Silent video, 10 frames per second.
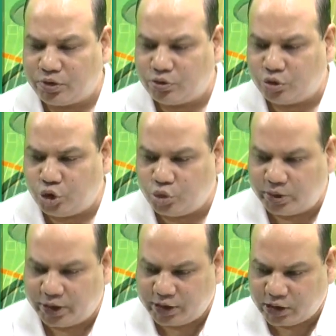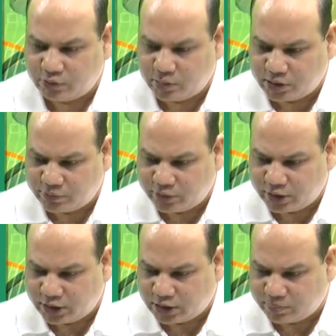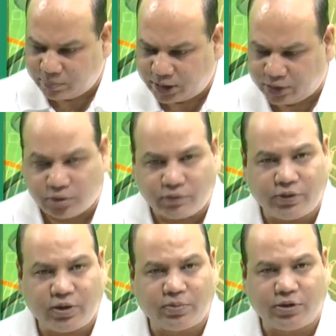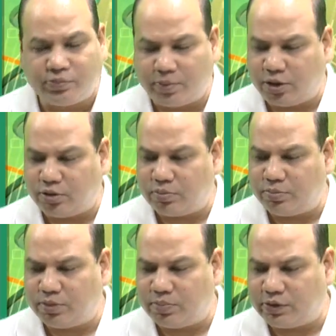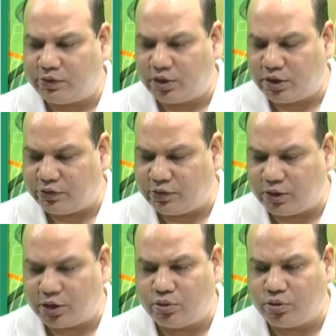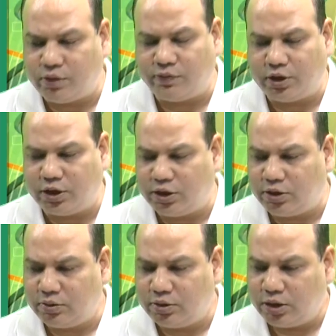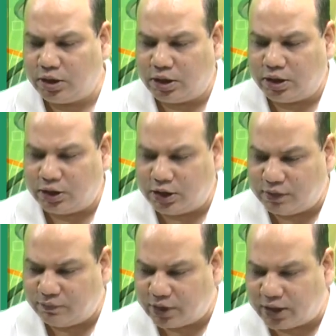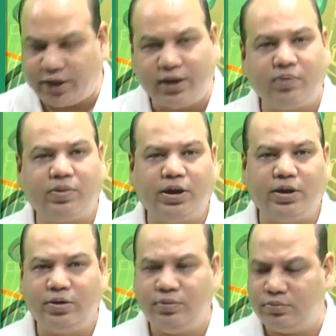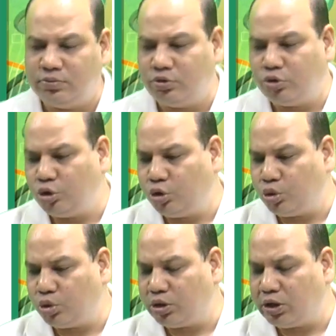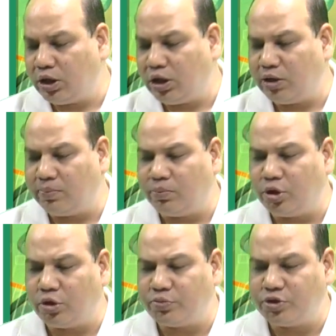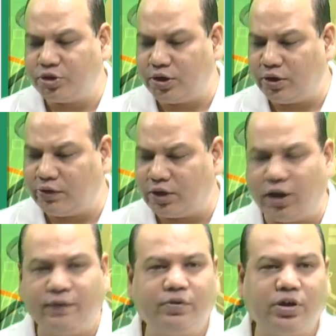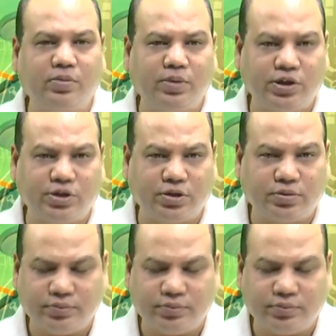So numerator will be every time PAT of A plus PAT of B plus synergy value if any, divided by total number of shares after merger.